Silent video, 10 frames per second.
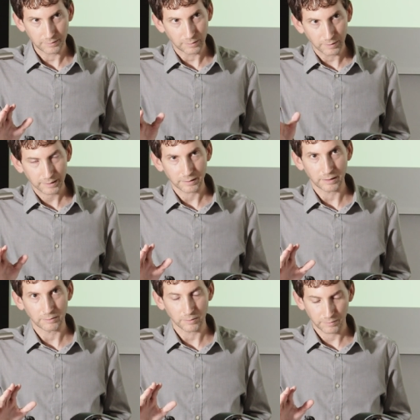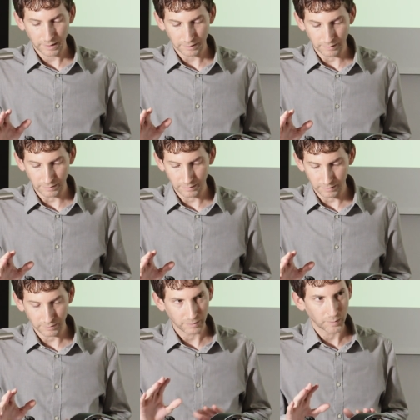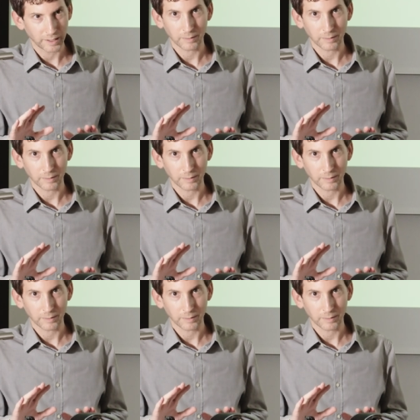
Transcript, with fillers: directly reflected, although I'd be